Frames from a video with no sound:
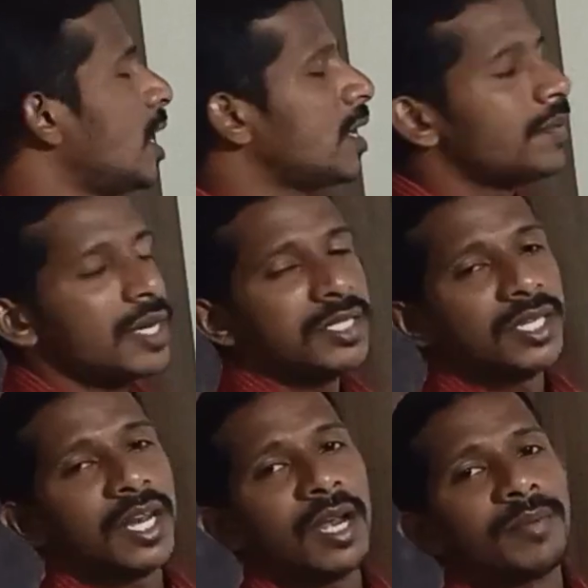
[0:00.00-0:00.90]
Equity
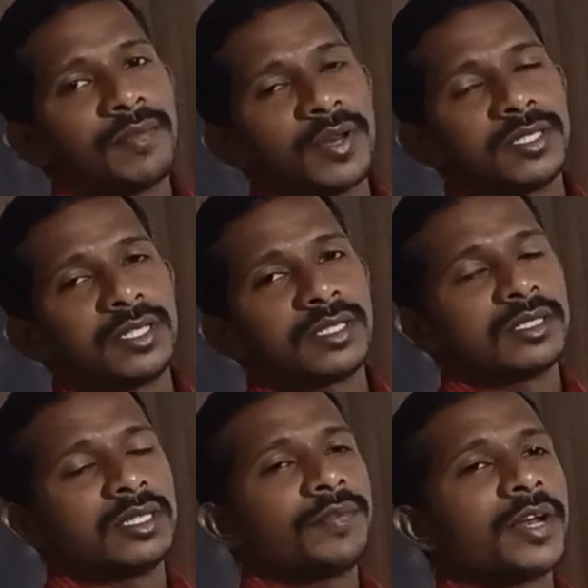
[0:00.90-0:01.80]
share and preference
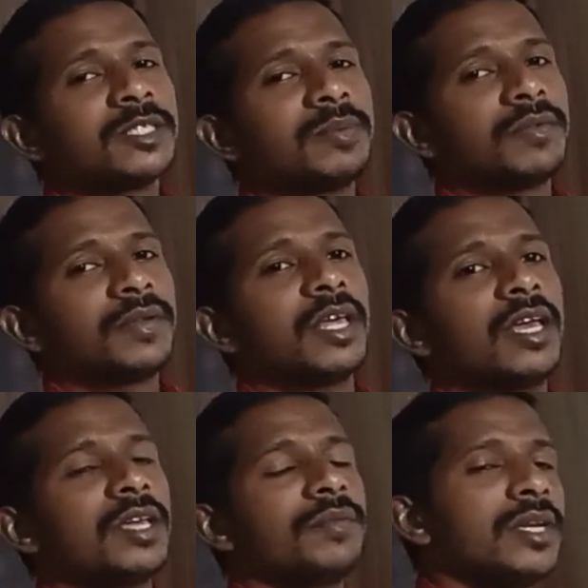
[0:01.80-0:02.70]
shares. Difference between
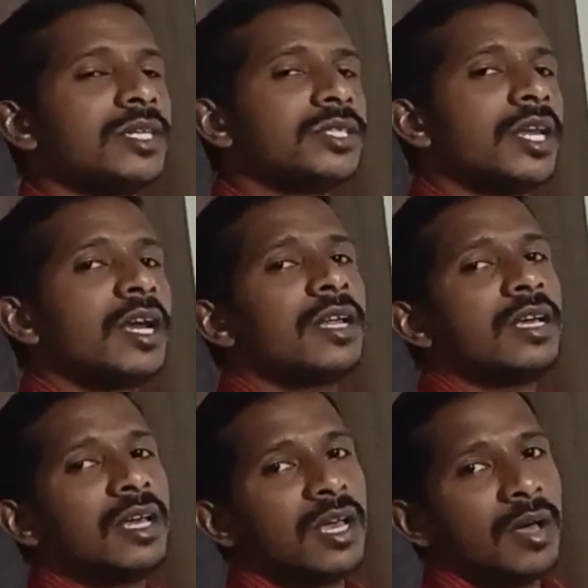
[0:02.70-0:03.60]
the equity share and
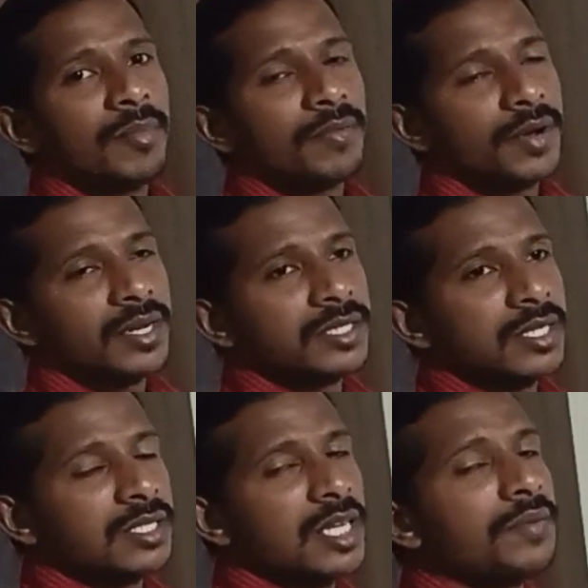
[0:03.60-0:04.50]
preference
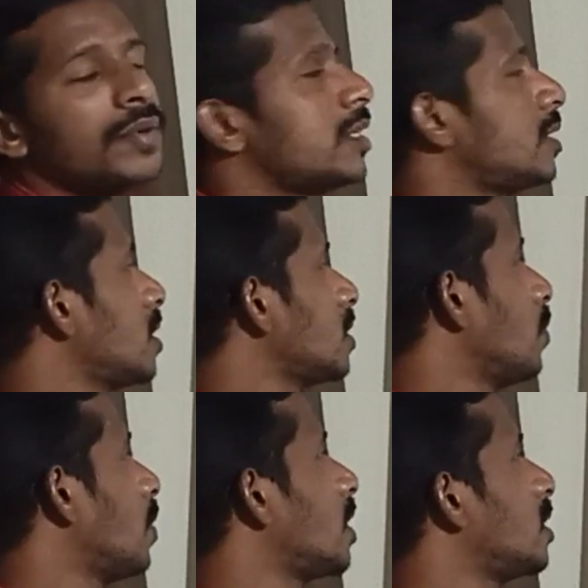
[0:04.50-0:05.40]
shares. Equity
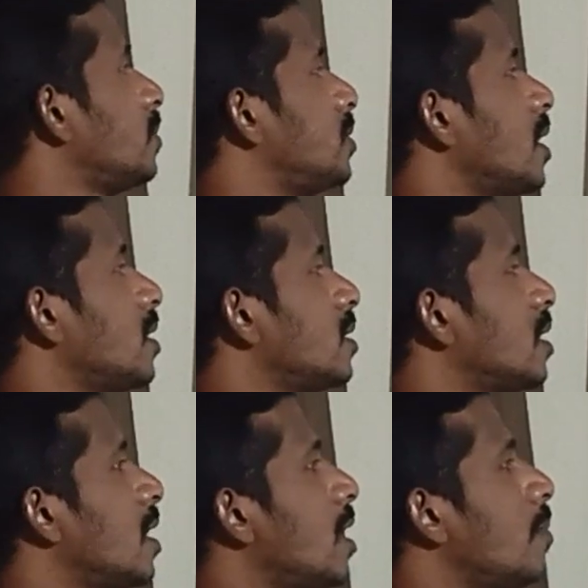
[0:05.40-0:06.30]
shares, ownership shares.
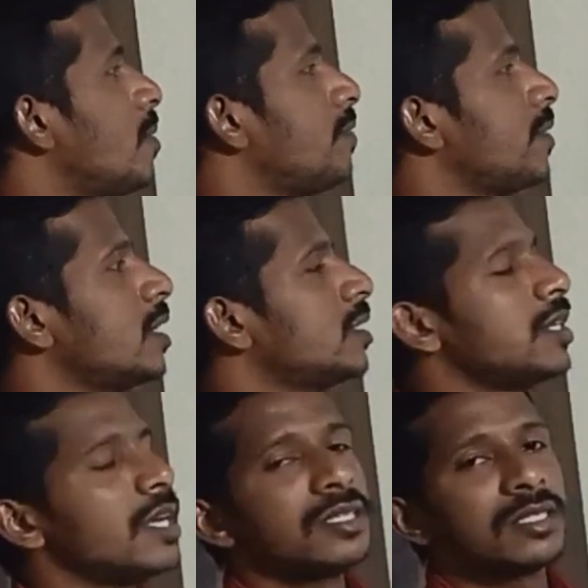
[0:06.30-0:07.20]
Preference
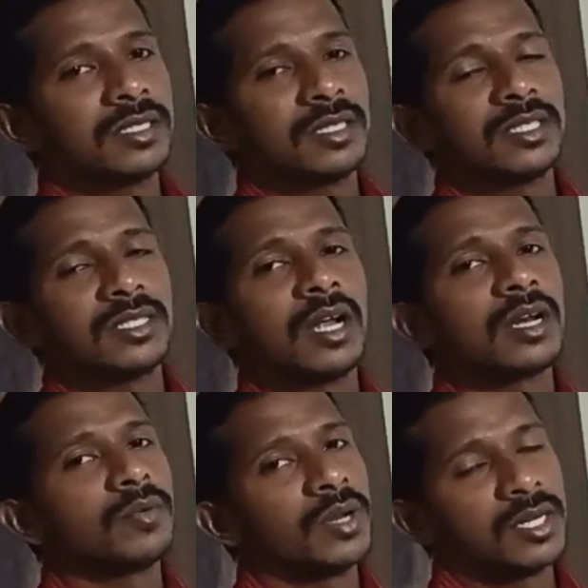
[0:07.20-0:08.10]
shares is
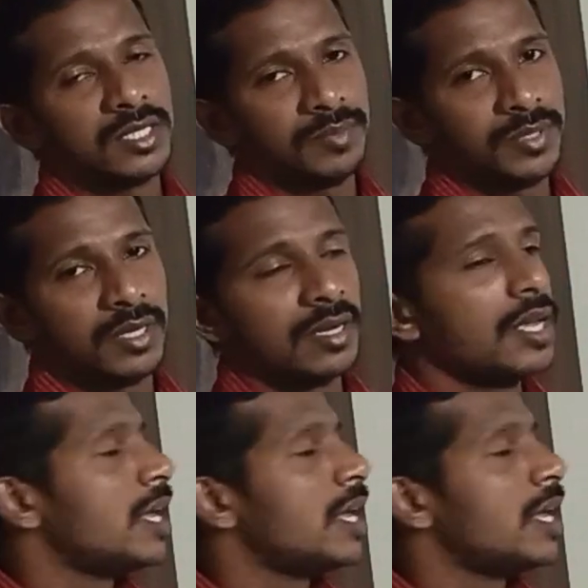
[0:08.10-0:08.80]
not a ownership share.